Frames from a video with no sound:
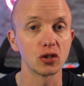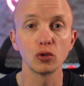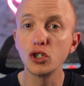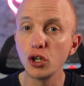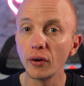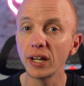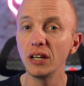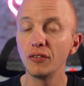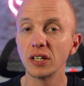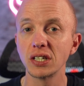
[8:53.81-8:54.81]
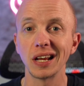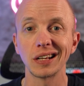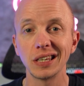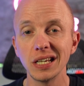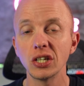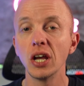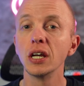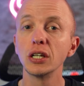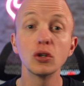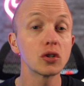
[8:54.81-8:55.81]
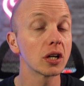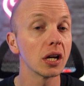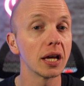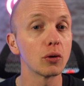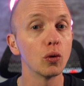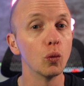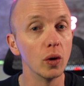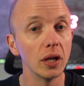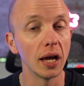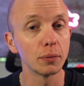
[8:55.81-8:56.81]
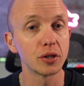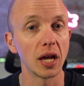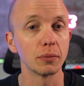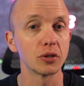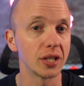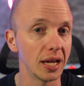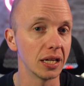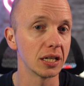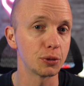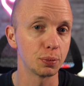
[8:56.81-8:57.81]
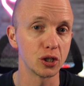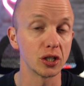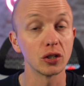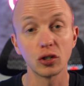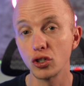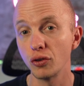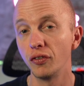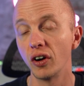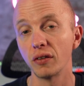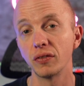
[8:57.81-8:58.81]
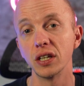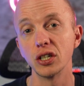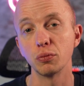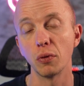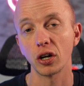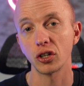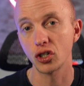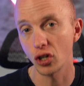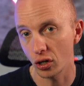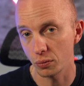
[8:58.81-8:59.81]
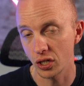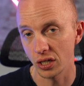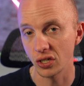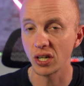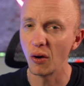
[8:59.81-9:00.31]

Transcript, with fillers: So during events like this, using collateral will help Sam stay in his position to survive these market circumstances.